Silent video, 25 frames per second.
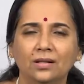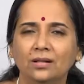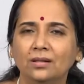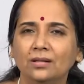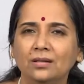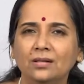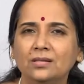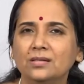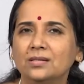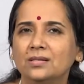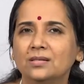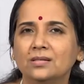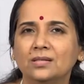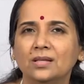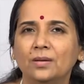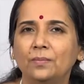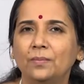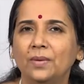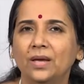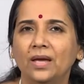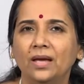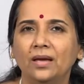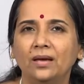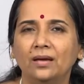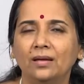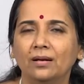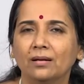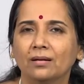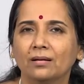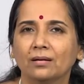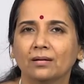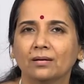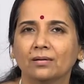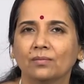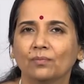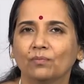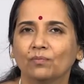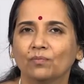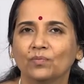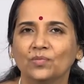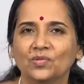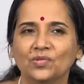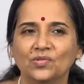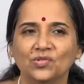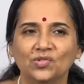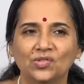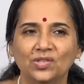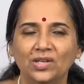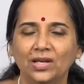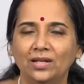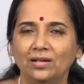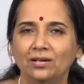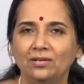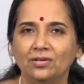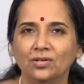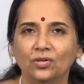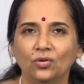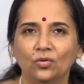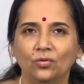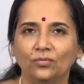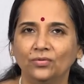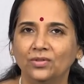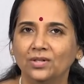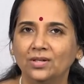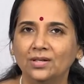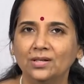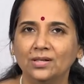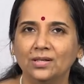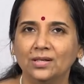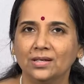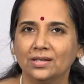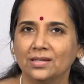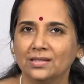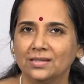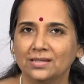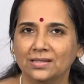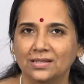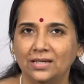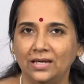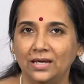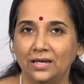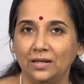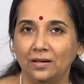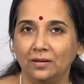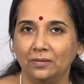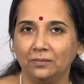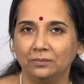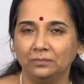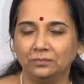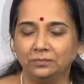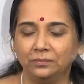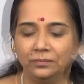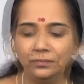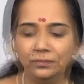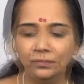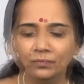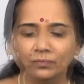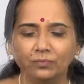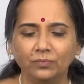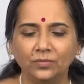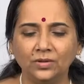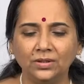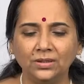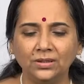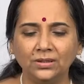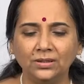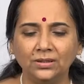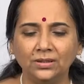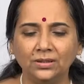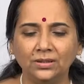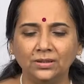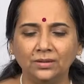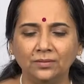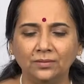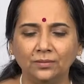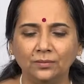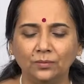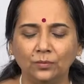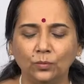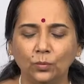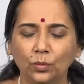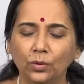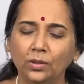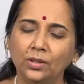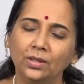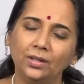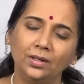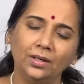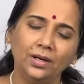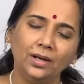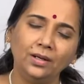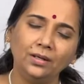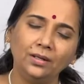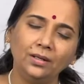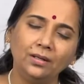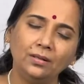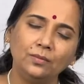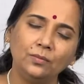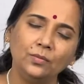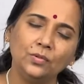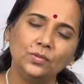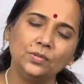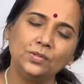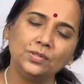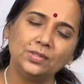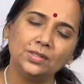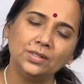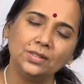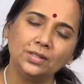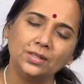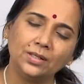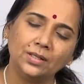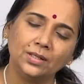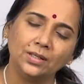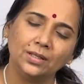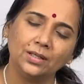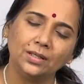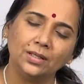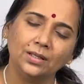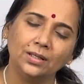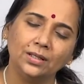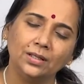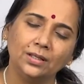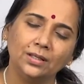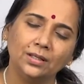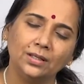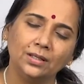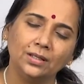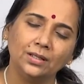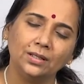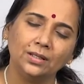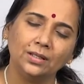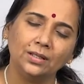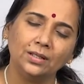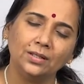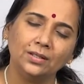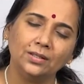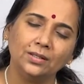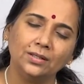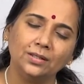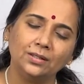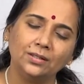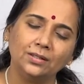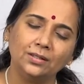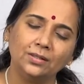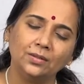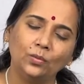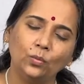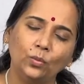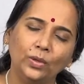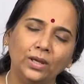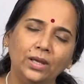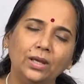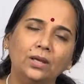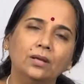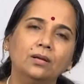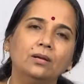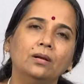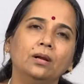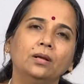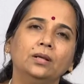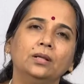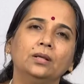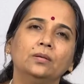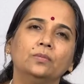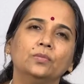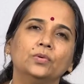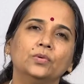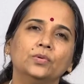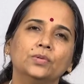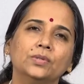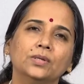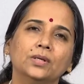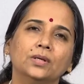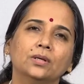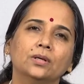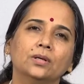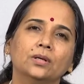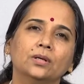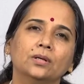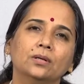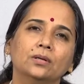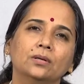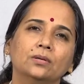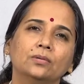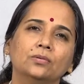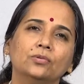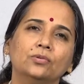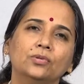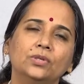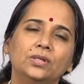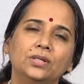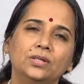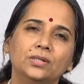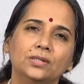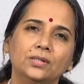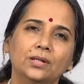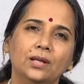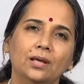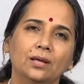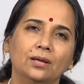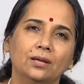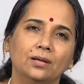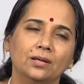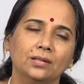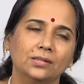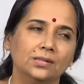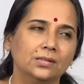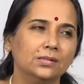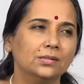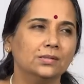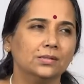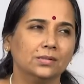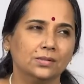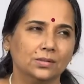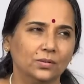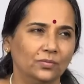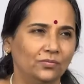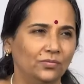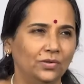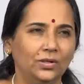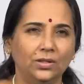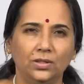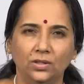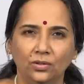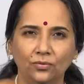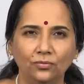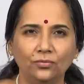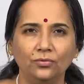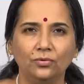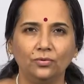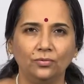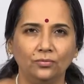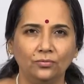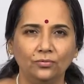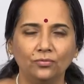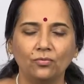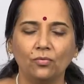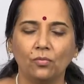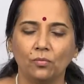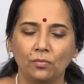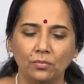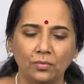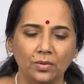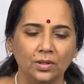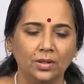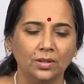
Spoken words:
This is the bare skeleton of the scale. The Carnatic music, the way Carnatic music treats ragas is very different from